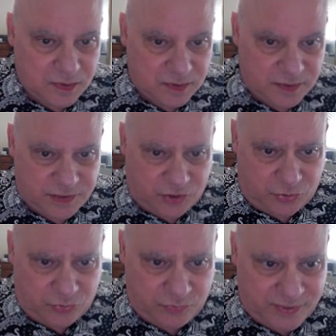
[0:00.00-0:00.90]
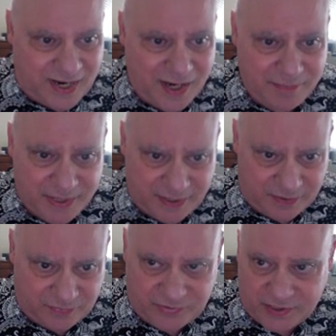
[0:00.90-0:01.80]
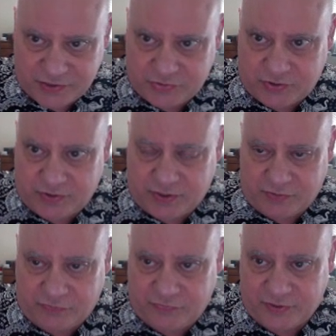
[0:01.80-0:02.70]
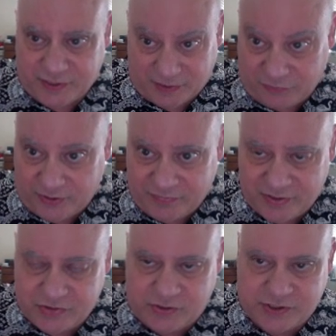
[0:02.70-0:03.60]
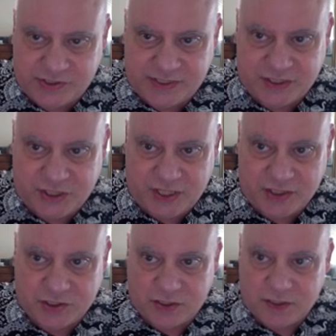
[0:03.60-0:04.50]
So timing of the delivery of the instructions can change.